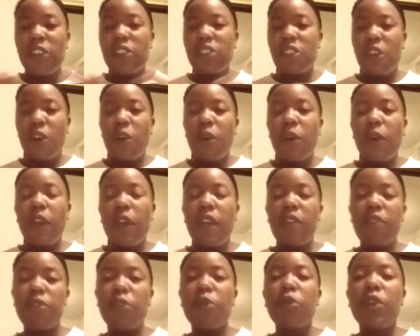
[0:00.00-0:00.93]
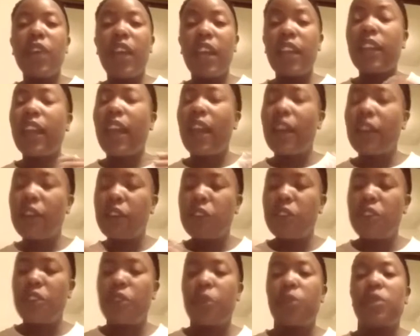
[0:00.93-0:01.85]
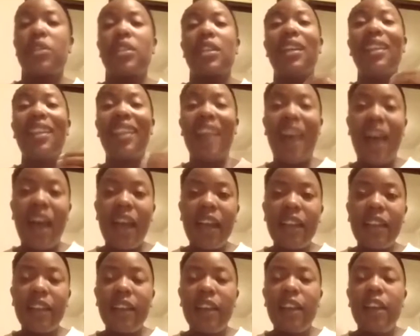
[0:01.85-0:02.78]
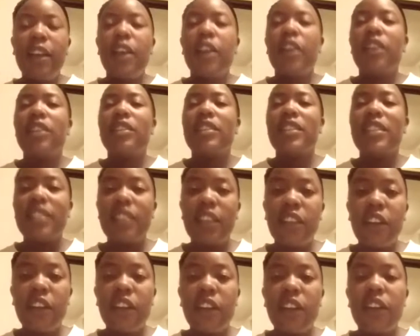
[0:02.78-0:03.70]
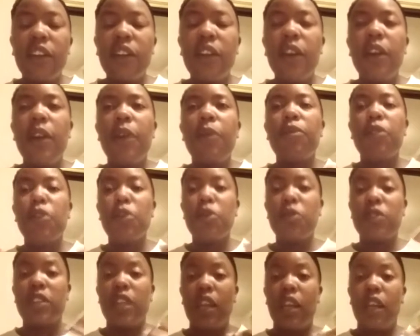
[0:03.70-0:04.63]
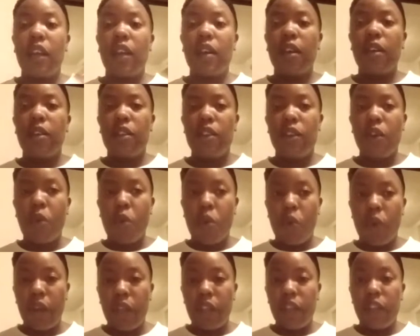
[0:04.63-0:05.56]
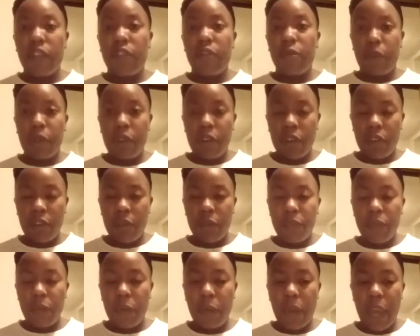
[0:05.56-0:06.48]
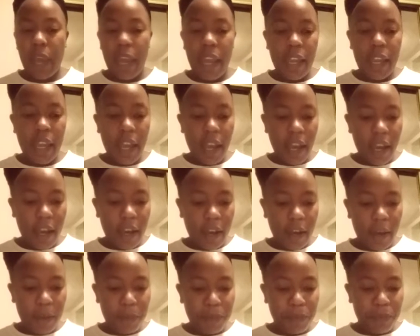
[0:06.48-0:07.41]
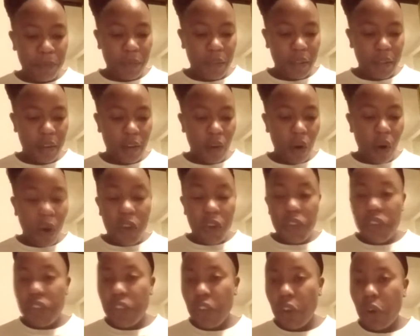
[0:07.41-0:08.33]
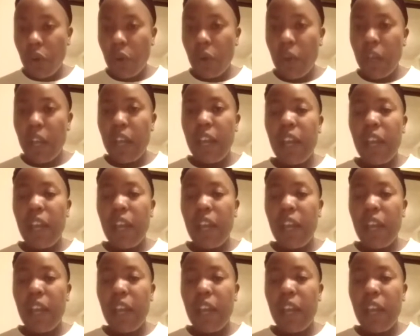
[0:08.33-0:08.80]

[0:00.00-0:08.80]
So if you get canker sores a lot, consider using the oil of myrrh, okay? Also,